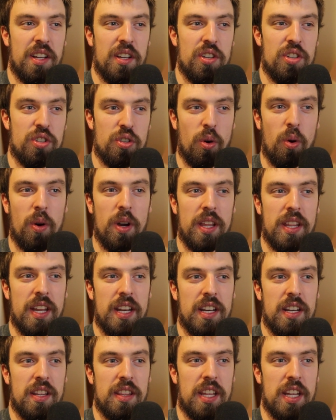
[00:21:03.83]
joy
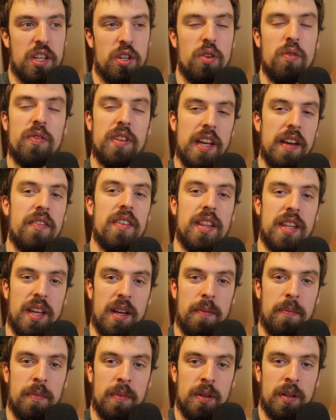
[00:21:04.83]
that you've given
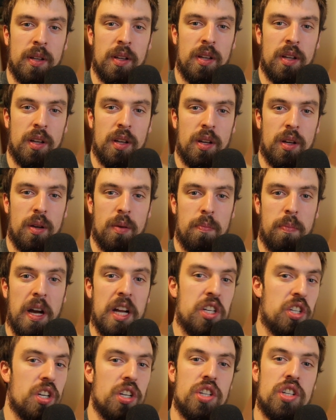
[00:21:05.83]
them
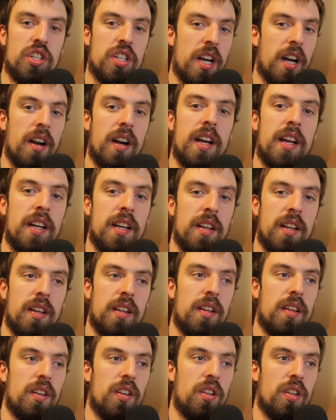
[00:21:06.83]
by just sharing
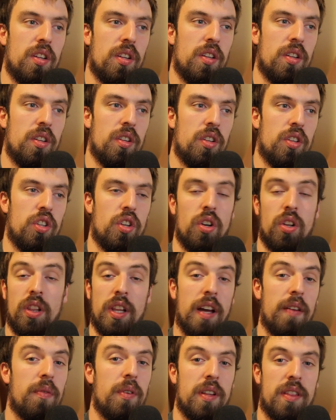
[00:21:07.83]
your
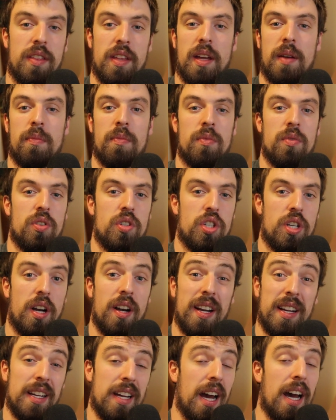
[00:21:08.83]
love with them,
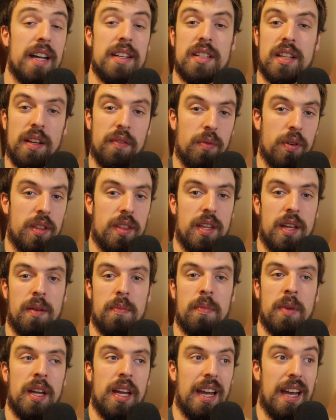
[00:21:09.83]
sharing God's love with
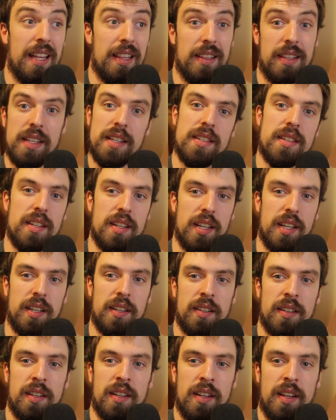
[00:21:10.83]
them, and
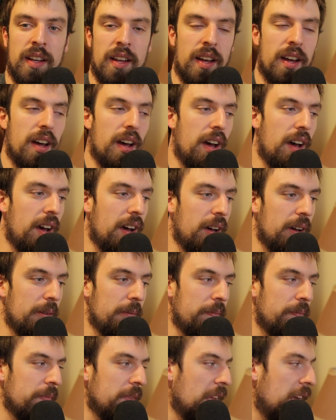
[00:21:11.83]
listening.
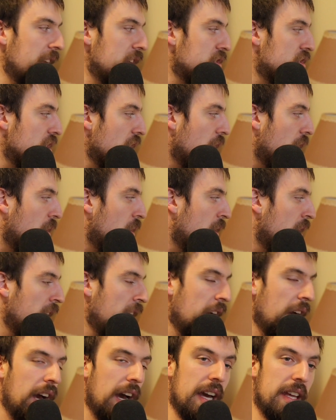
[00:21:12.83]
And so
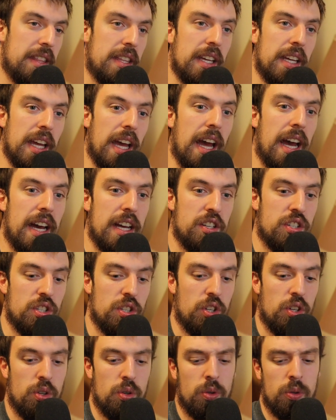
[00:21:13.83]
I think
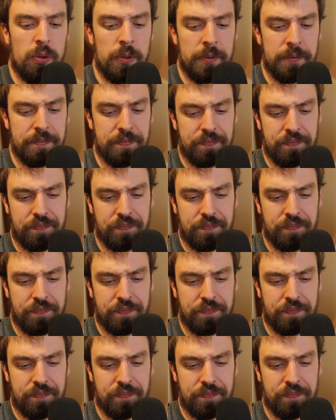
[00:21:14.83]
as you,